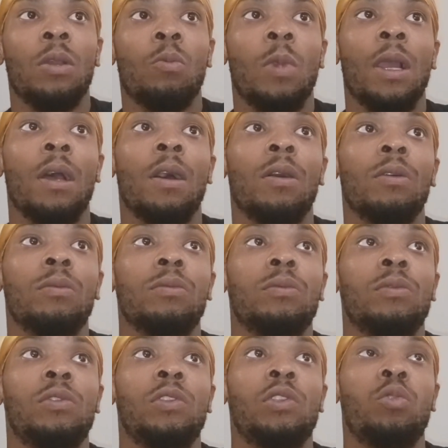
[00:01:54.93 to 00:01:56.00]
Well,
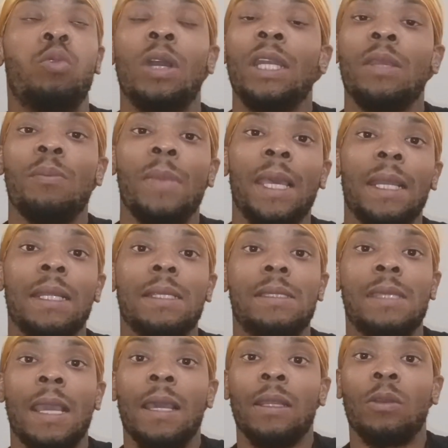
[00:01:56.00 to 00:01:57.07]
20 minutes
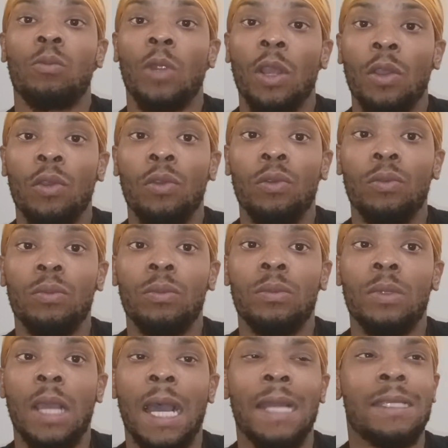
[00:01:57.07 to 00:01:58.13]
down the road,
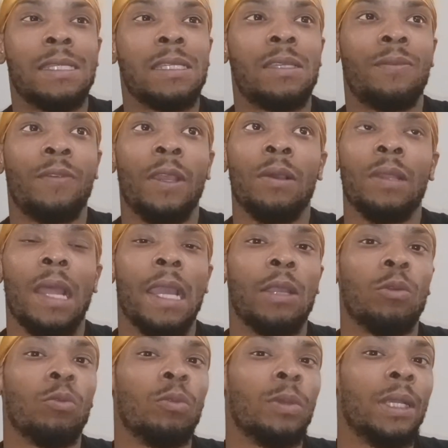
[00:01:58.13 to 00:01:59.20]
I just felt like
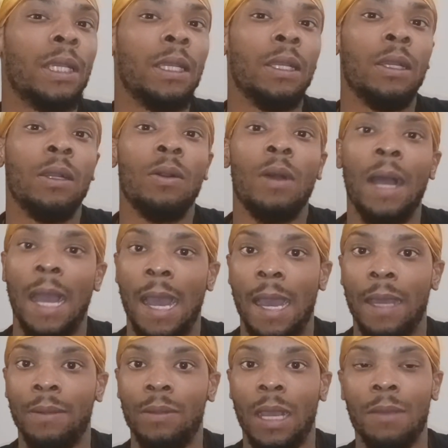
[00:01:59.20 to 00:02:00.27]
real
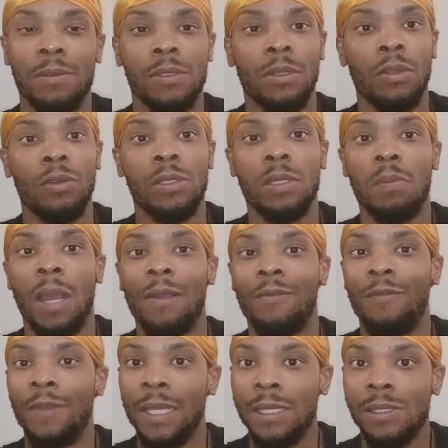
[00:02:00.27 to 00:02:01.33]
hot. I was losing my
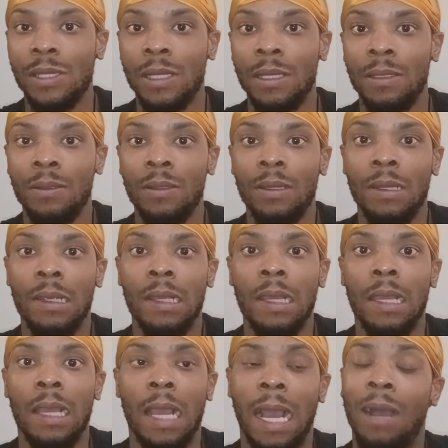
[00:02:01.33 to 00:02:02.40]
vision.
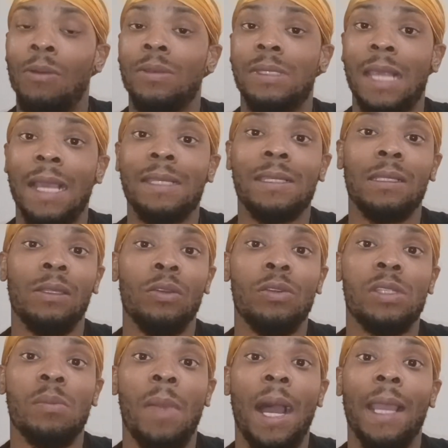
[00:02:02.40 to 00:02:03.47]
I was actually
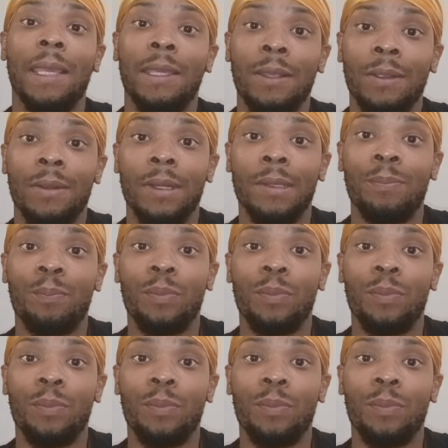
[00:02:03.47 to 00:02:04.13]
losing my hearing.